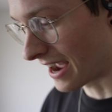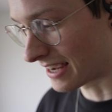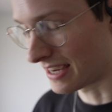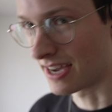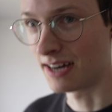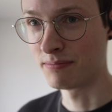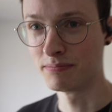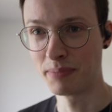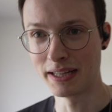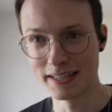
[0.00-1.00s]

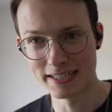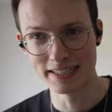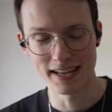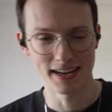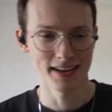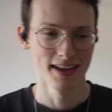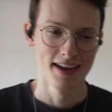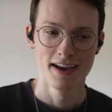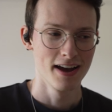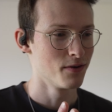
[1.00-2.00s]
IKEA building. Like
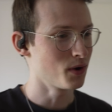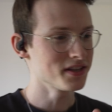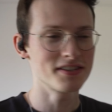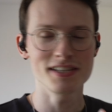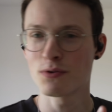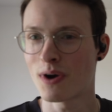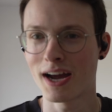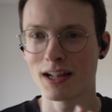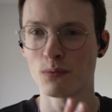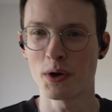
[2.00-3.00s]
once in a
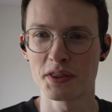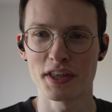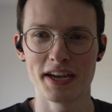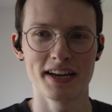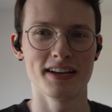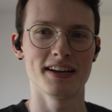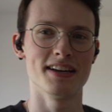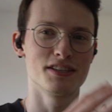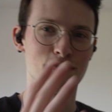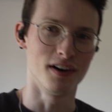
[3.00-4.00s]
while, one thing
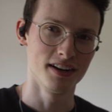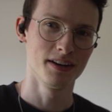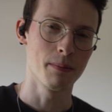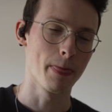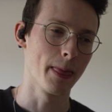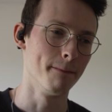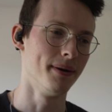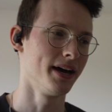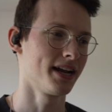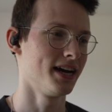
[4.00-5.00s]
is fun,
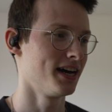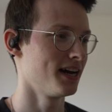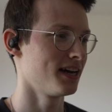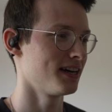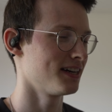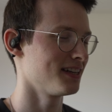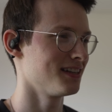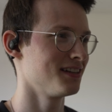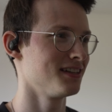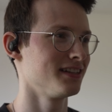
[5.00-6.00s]

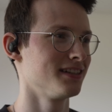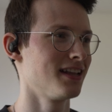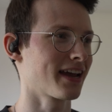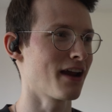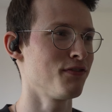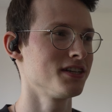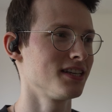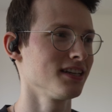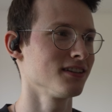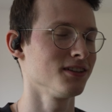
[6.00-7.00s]
but like every
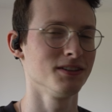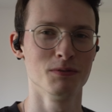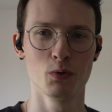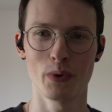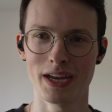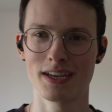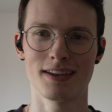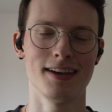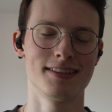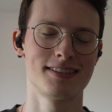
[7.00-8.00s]
single week,
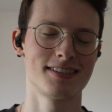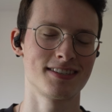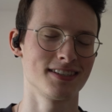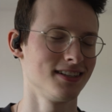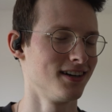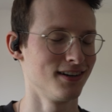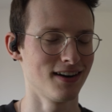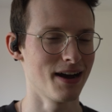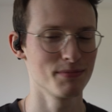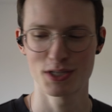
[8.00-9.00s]

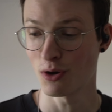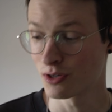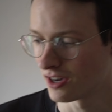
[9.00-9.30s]
I'm so